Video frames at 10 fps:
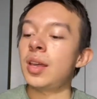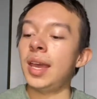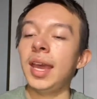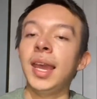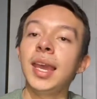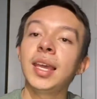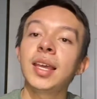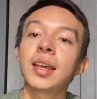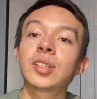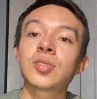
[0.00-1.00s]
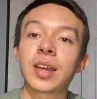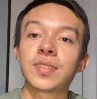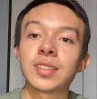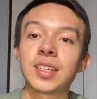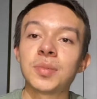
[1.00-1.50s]
a
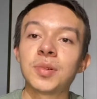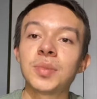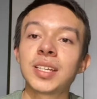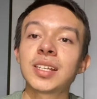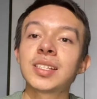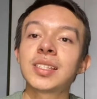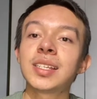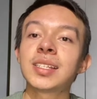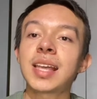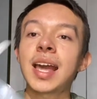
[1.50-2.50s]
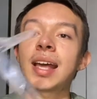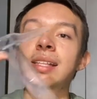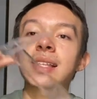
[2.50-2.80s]
drafting table, because this has